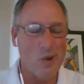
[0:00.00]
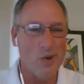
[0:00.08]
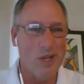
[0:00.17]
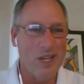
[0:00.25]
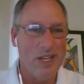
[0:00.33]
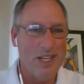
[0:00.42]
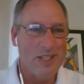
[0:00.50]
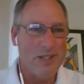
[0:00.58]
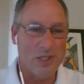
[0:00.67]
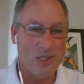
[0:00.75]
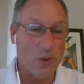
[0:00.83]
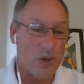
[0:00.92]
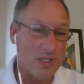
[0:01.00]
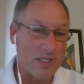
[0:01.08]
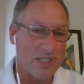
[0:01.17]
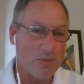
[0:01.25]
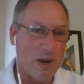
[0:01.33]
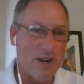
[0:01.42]
So your
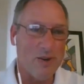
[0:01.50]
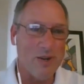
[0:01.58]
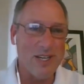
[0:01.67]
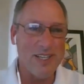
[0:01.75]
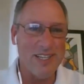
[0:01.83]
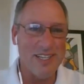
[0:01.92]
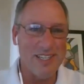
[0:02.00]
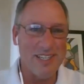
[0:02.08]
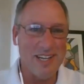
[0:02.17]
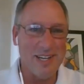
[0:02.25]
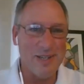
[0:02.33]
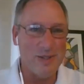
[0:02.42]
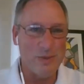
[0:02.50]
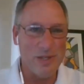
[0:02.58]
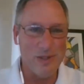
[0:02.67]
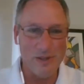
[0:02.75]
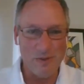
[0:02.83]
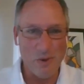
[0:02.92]
story is inspiring, and
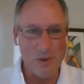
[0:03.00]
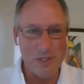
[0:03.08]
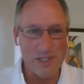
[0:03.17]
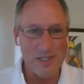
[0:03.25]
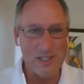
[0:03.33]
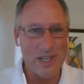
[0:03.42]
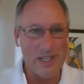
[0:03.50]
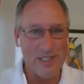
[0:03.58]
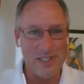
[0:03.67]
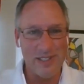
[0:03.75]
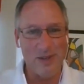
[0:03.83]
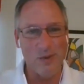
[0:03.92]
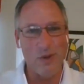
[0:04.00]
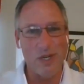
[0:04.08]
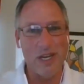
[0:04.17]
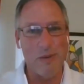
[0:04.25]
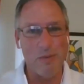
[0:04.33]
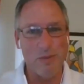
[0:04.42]
we look forward to seeing
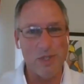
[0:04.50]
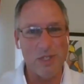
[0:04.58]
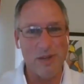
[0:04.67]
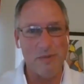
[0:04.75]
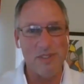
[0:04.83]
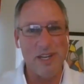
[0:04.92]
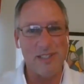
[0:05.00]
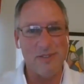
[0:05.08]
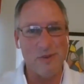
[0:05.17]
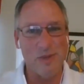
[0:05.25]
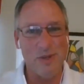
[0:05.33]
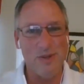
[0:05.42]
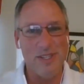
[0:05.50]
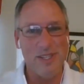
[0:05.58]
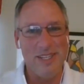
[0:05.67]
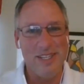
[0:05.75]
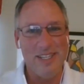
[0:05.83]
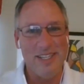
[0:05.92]
what comes next from you.
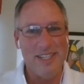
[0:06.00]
